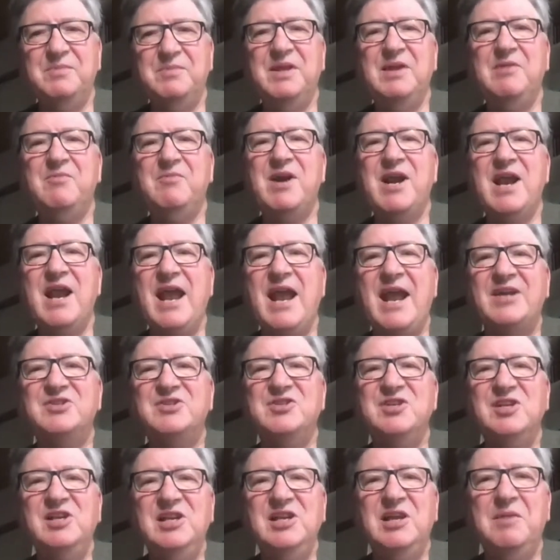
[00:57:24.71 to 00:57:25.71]
They were
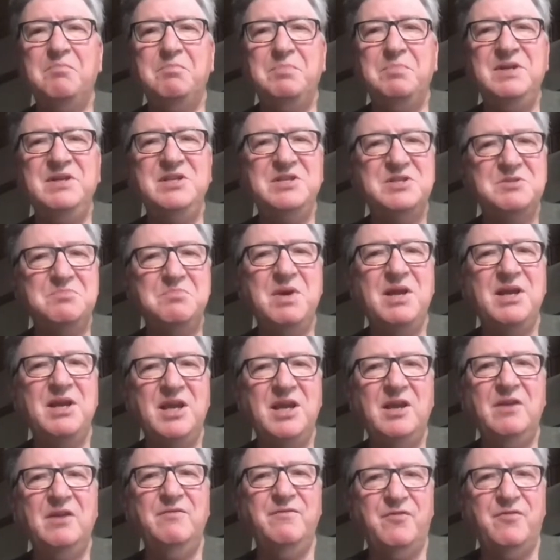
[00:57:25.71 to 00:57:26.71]
actually a
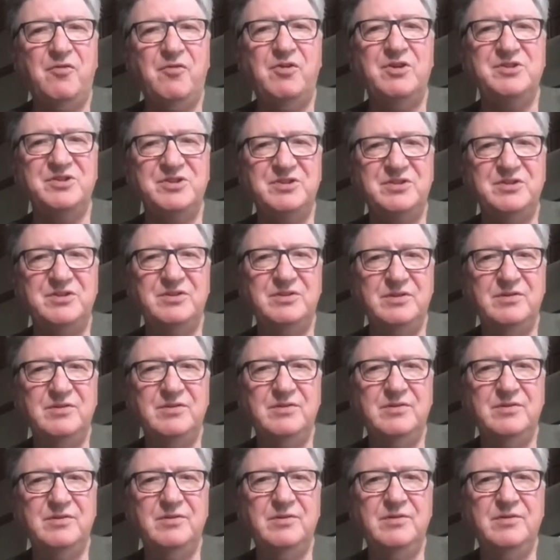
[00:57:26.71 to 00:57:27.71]
peacemaking force.
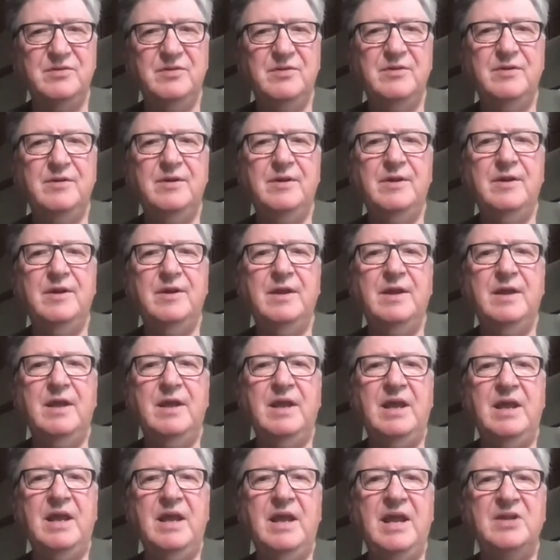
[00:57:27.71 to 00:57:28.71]

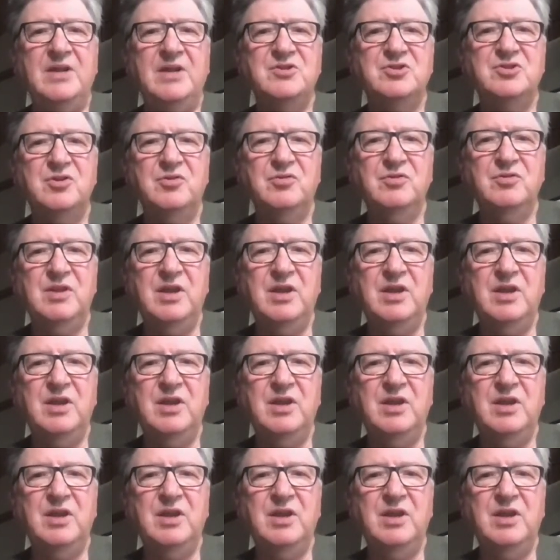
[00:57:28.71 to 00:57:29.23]
And so